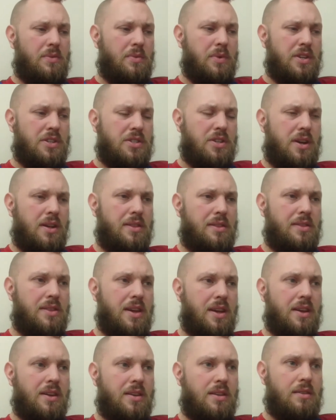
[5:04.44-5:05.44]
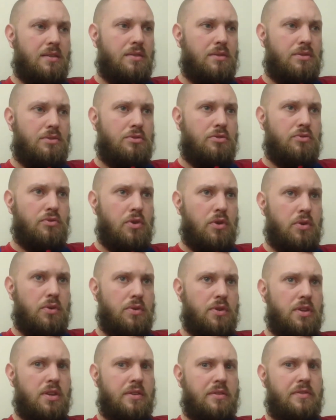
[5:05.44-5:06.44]
which I think
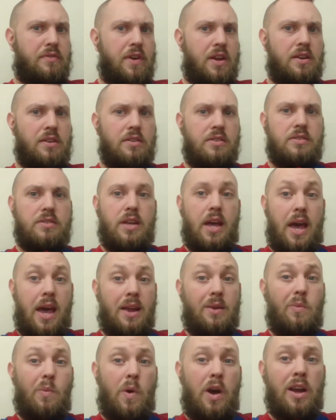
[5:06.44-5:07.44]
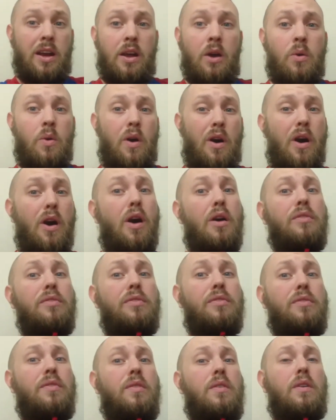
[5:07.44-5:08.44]
threw the defenders and Waino
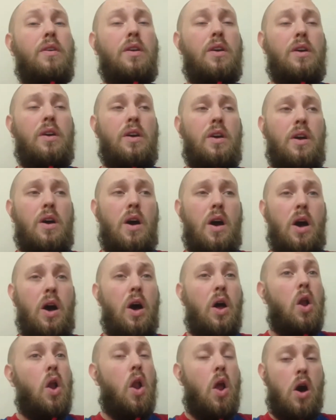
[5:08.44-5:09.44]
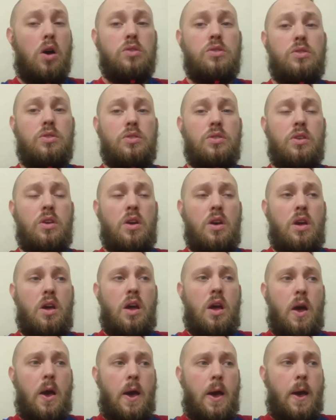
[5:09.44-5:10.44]
off a lot.
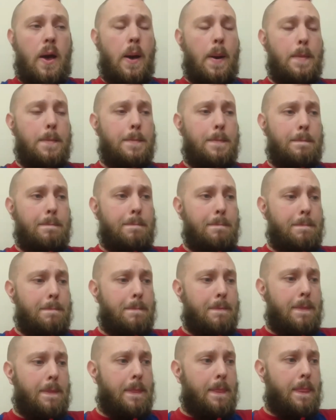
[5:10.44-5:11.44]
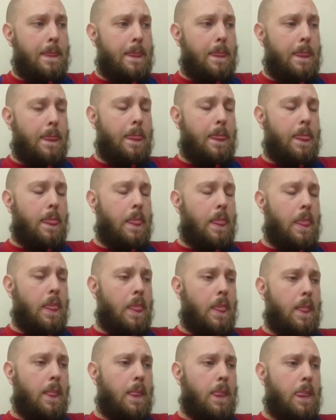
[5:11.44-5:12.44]

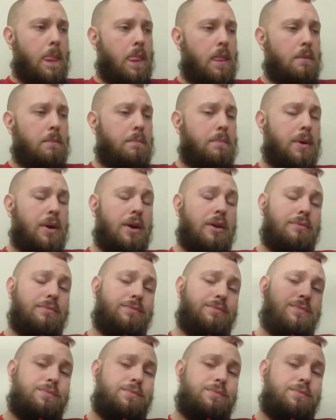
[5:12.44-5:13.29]
But